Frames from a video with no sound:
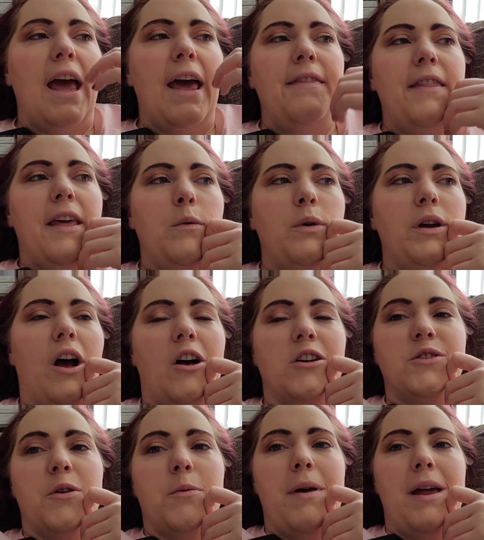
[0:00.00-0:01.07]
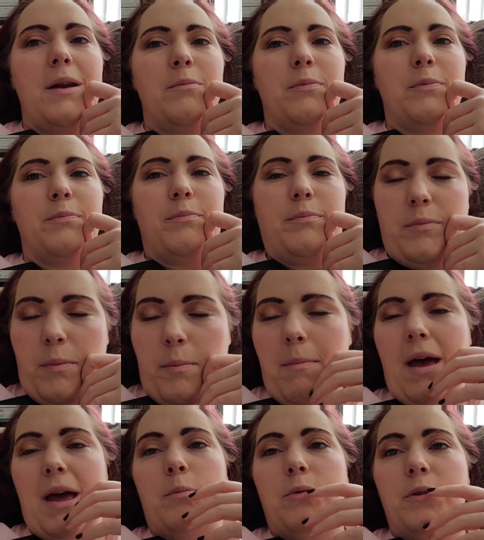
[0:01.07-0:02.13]
and then we also met
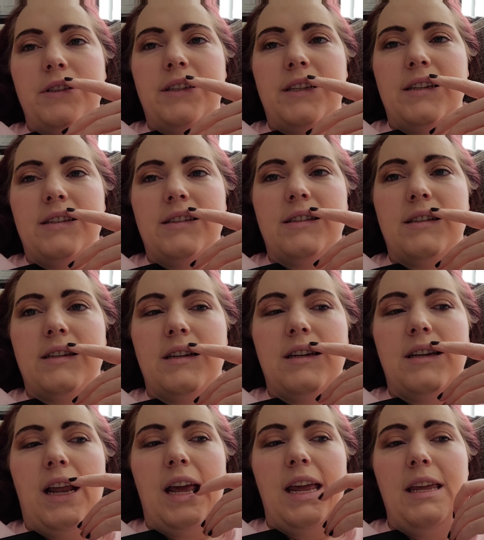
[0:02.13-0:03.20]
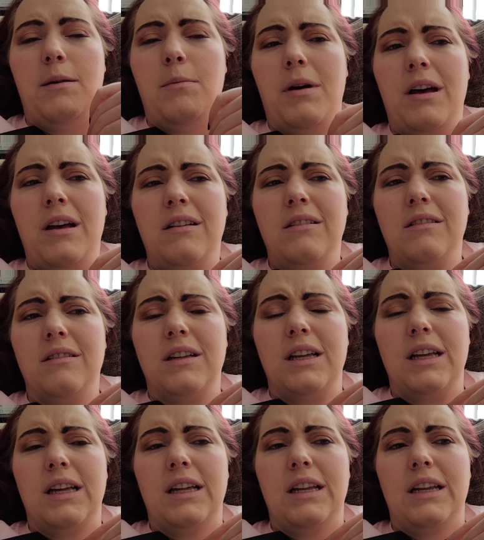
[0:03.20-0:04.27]
met princess nahima
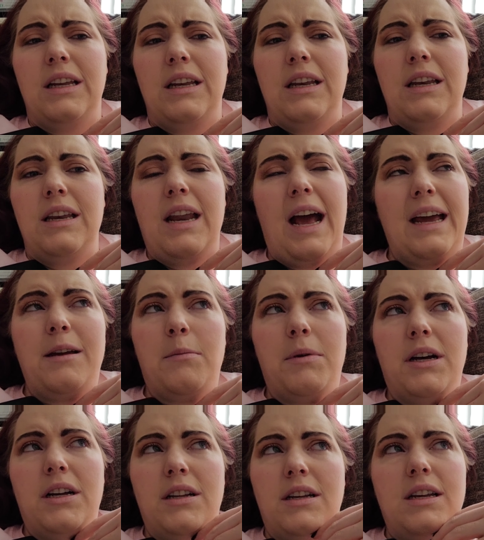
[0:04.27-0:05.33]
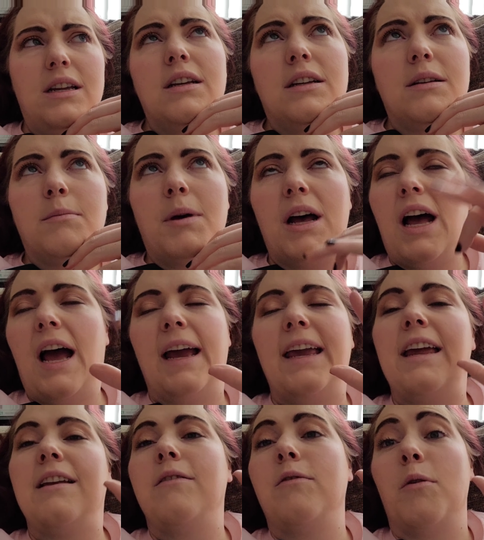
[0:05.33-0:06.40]
nahima nahima i
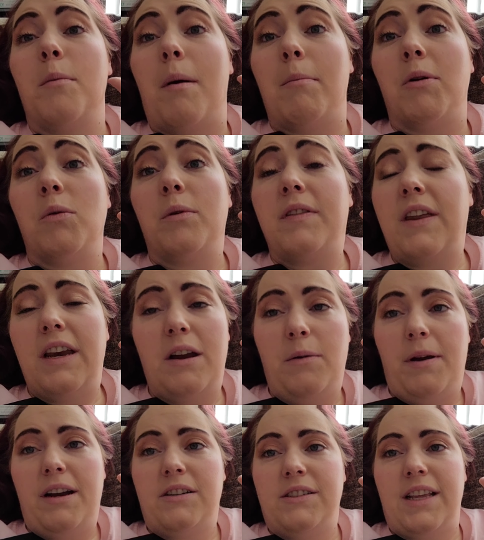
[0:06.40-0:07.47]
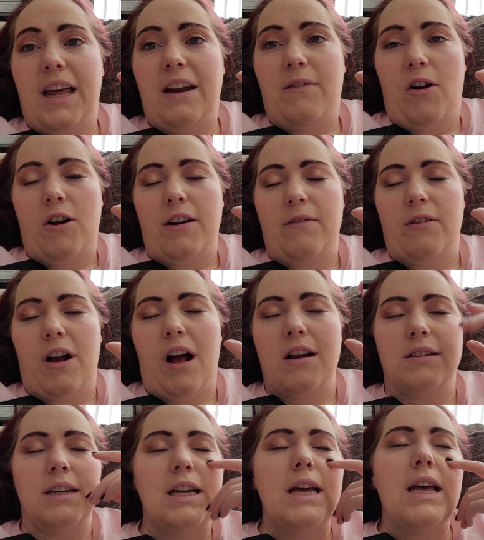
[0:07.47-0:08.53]
can't even remember what the narrator said i've already
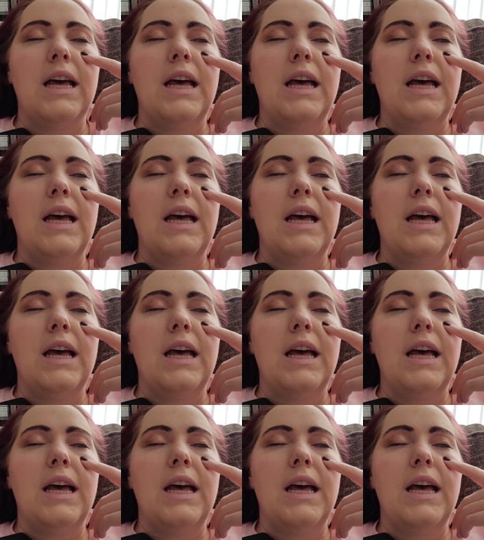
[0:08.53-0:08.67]
forgotten